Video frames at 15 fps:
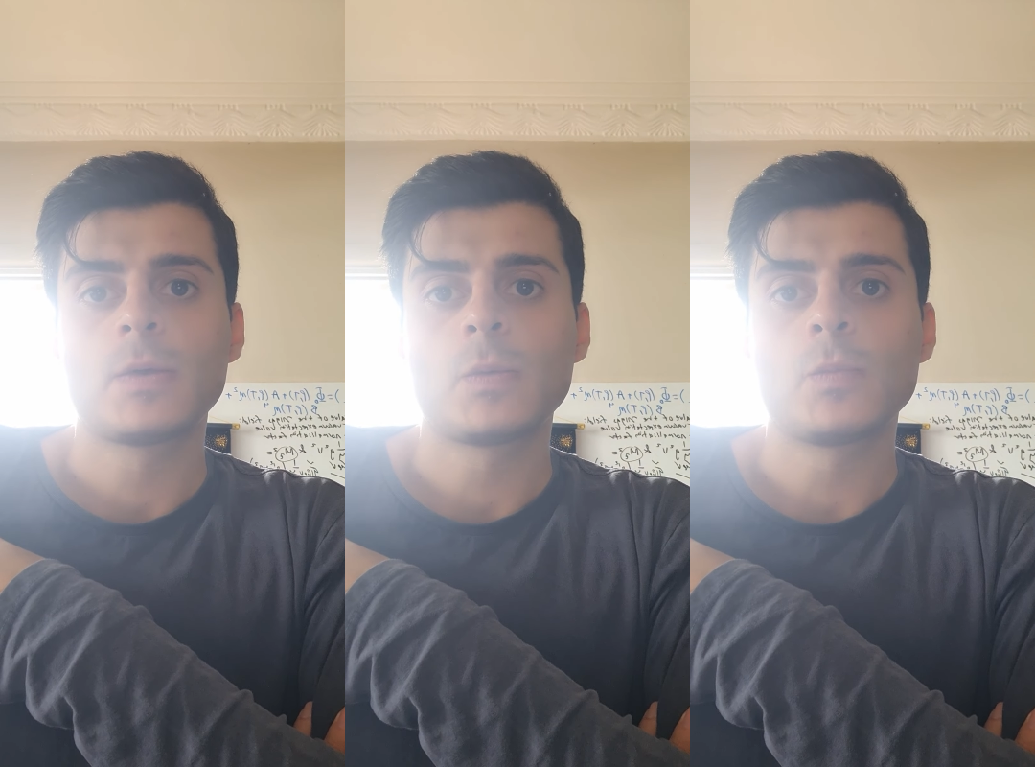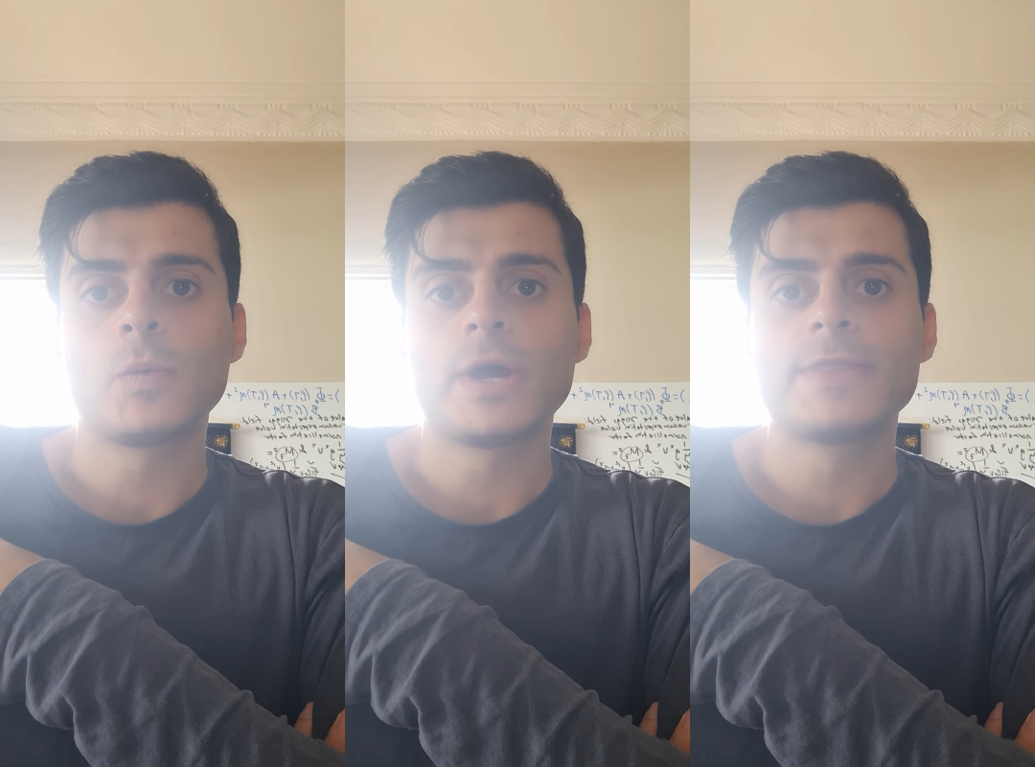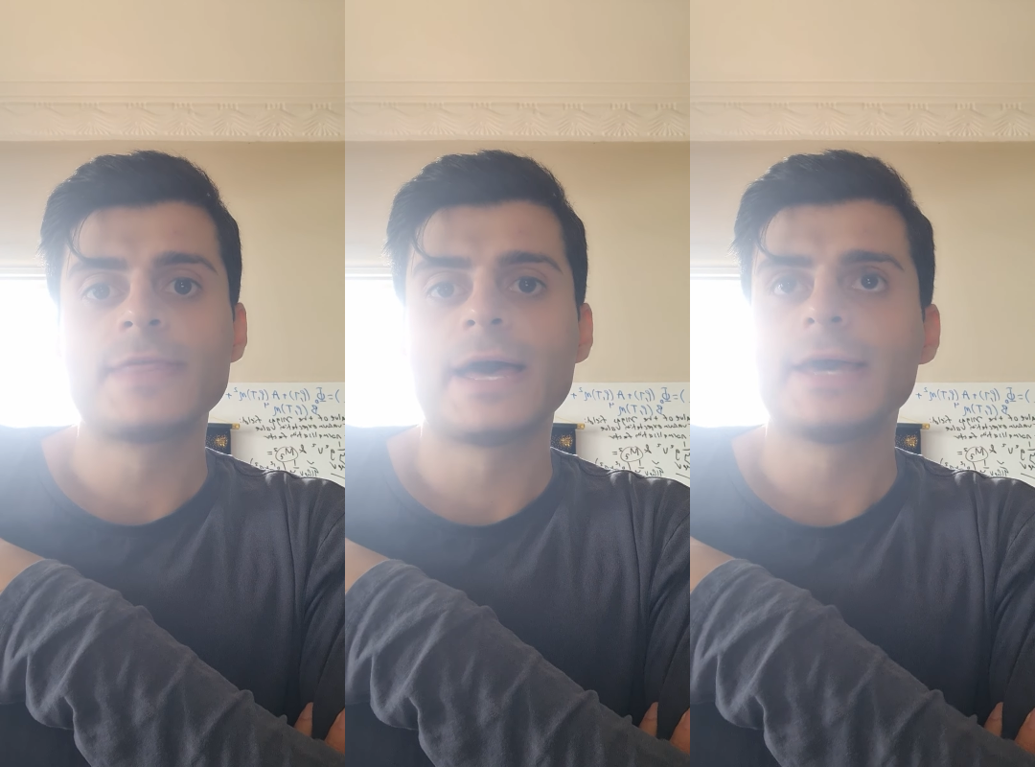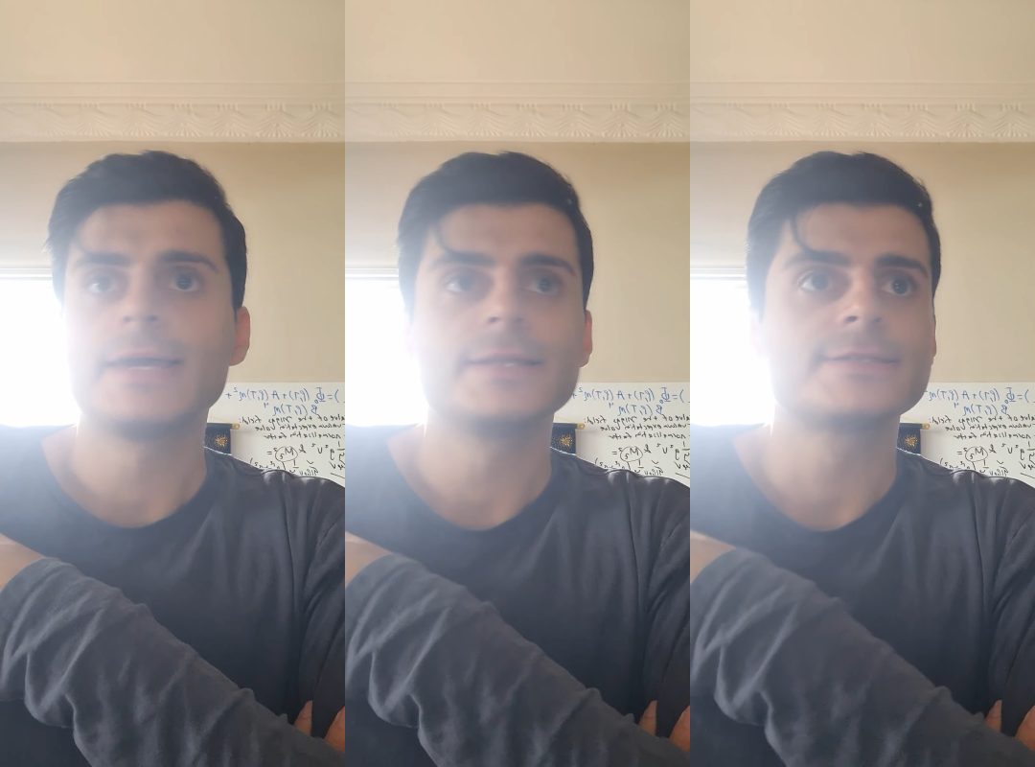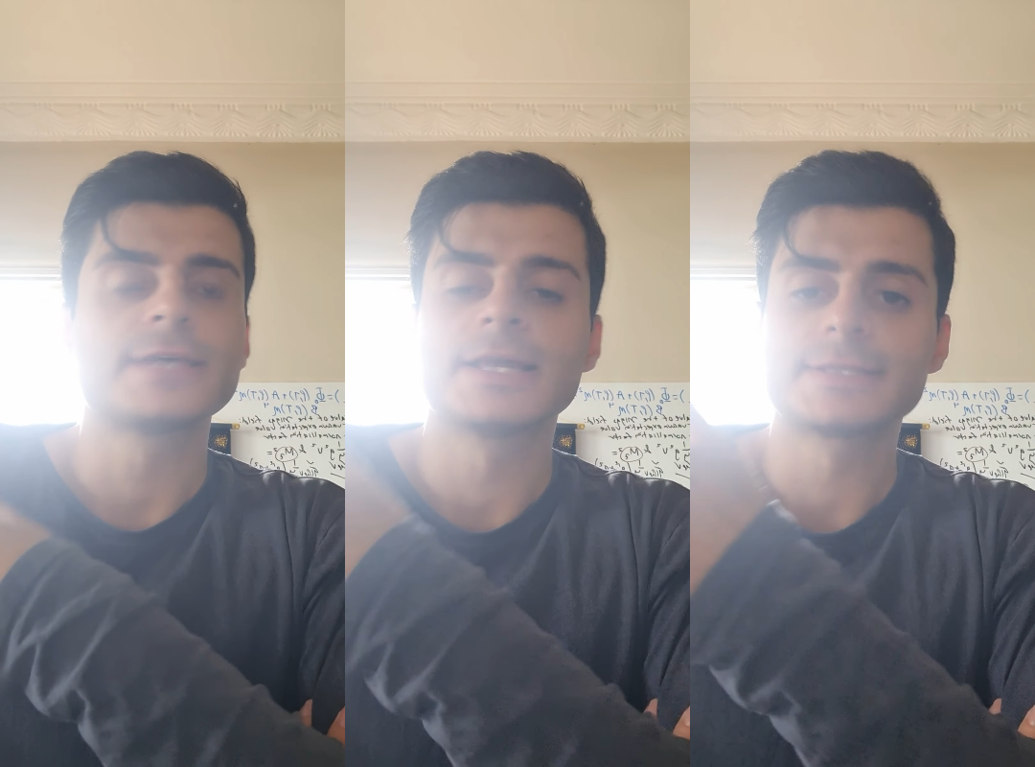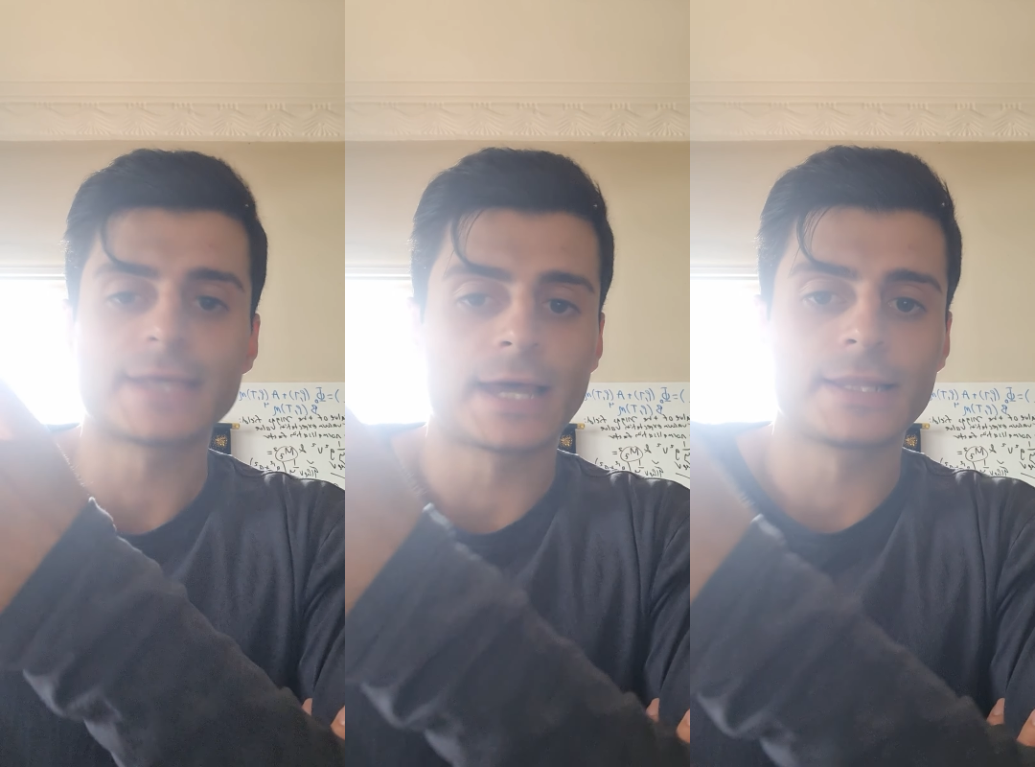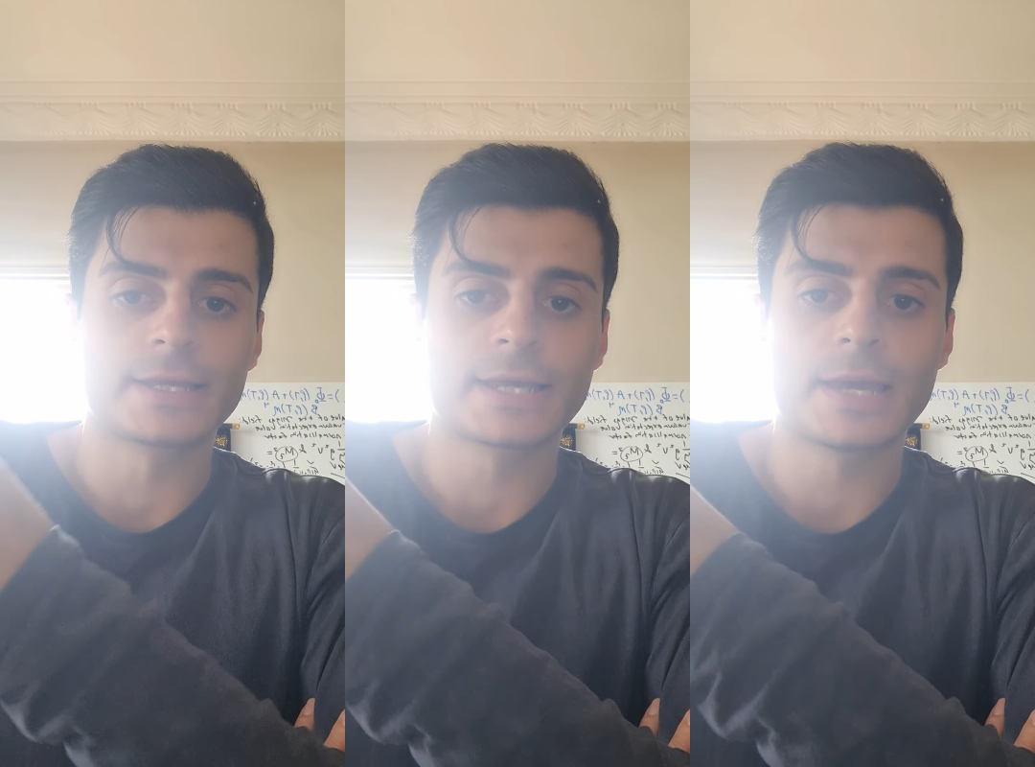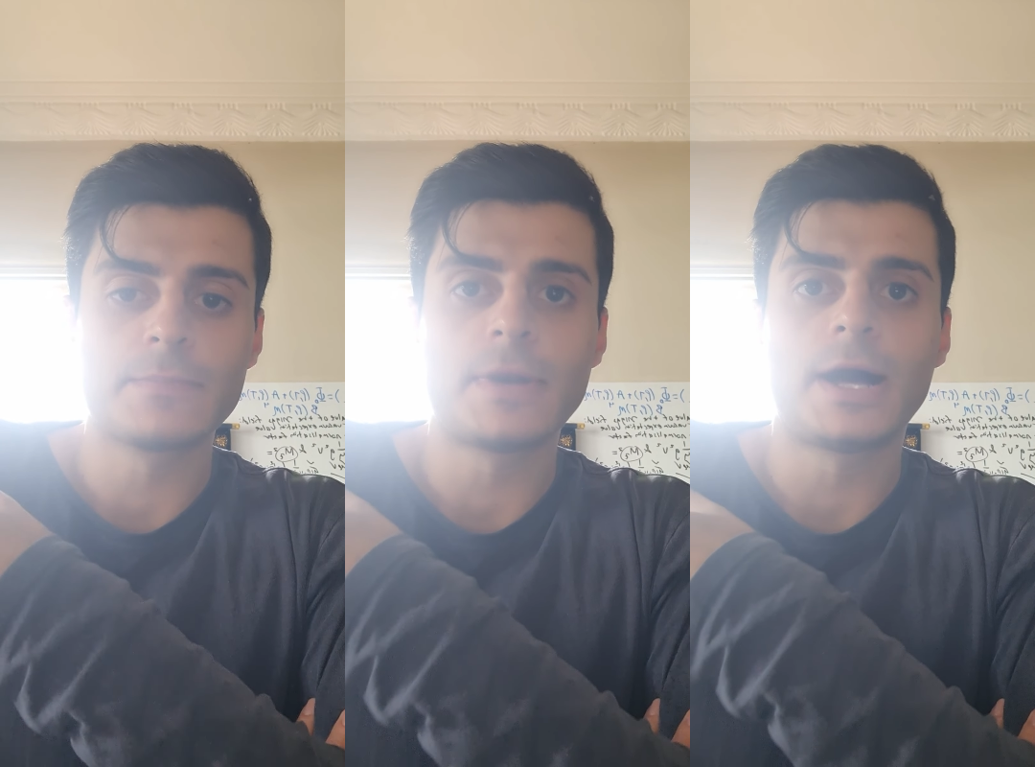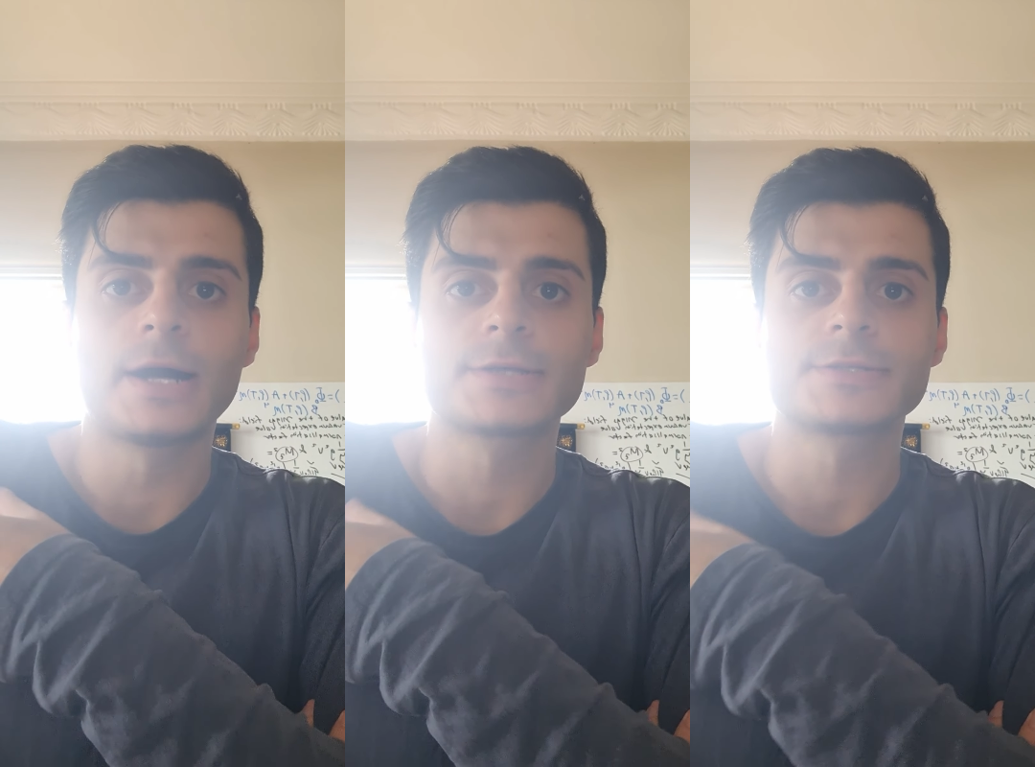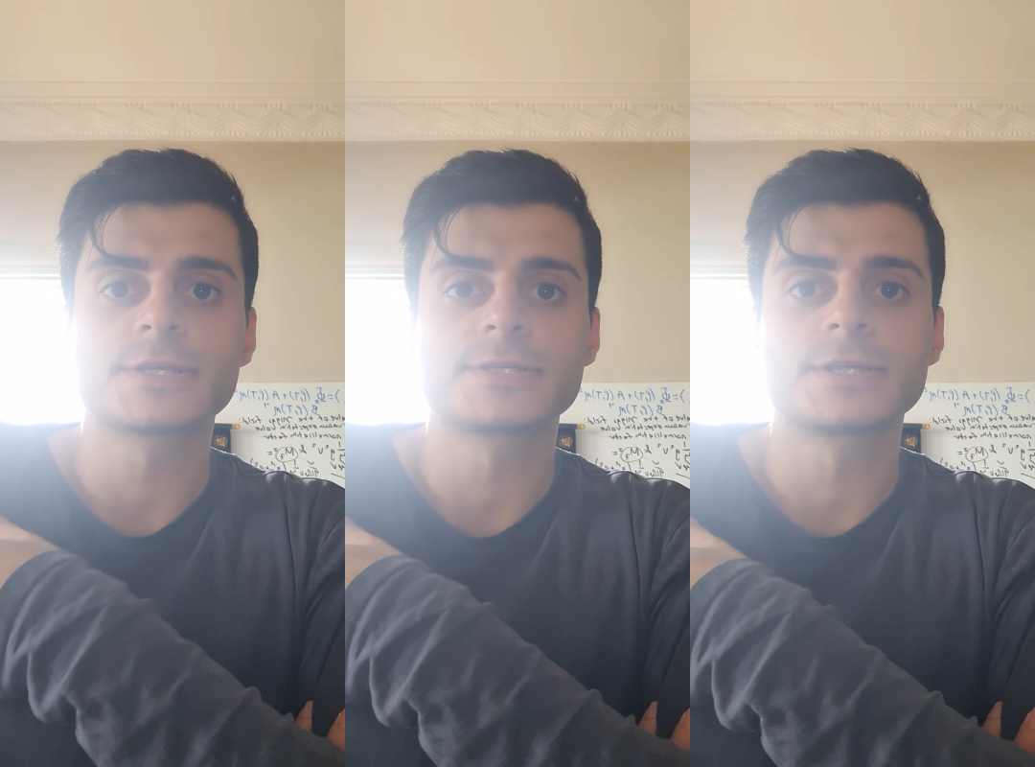where they tend to allocate
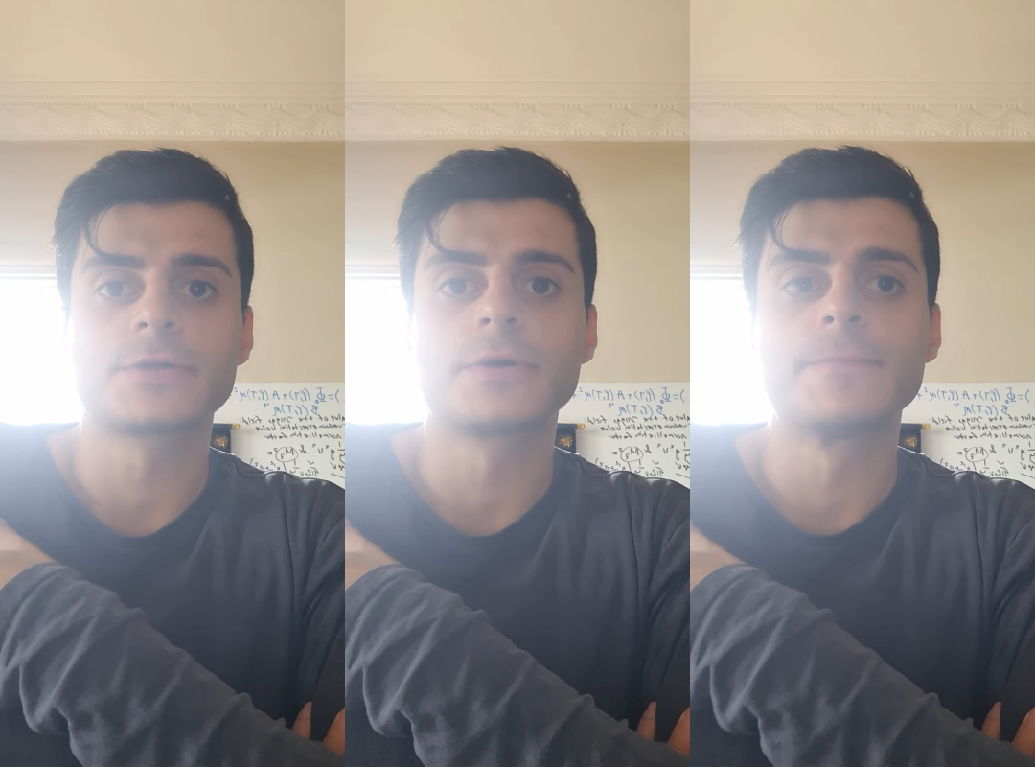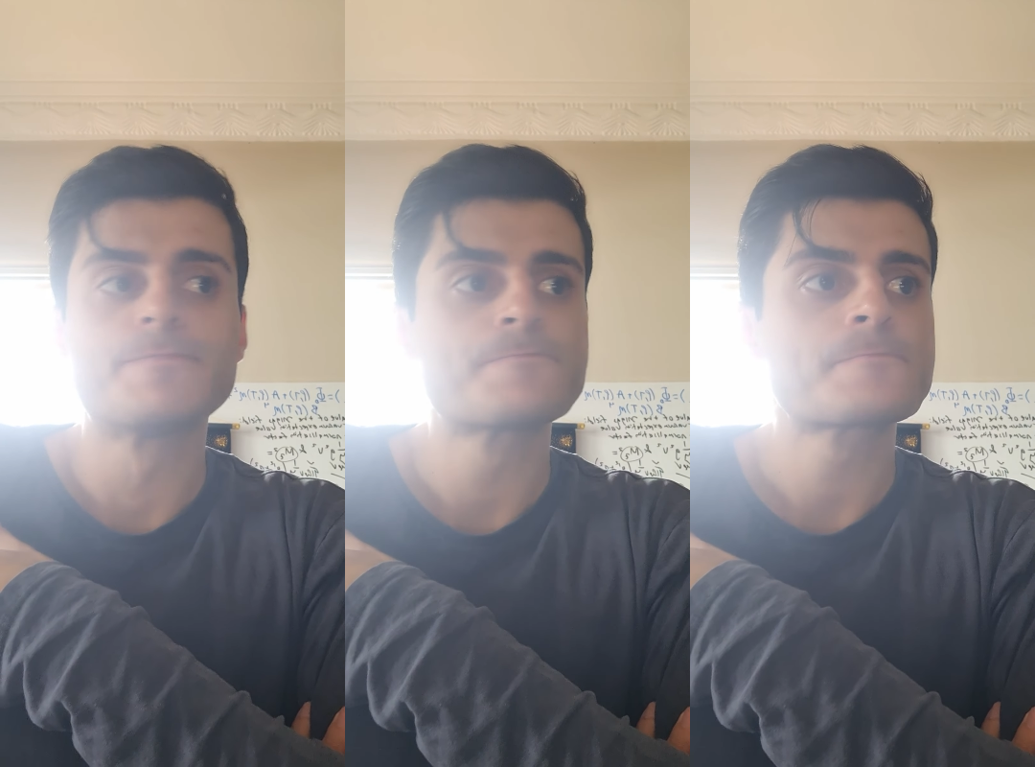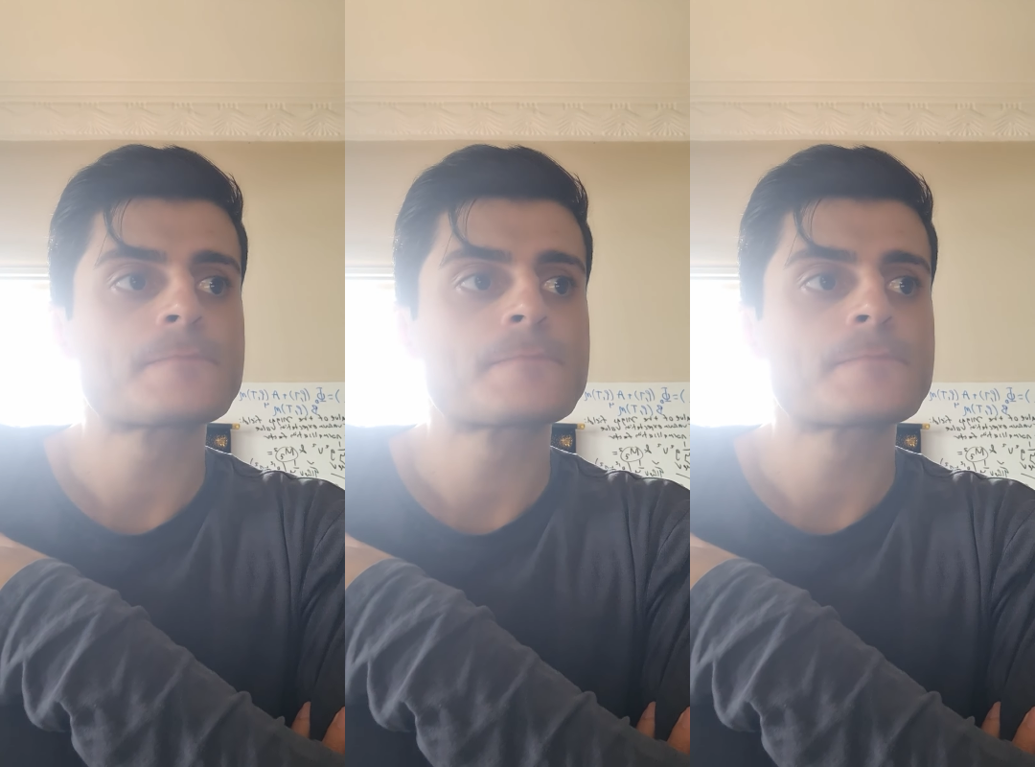marks, etc.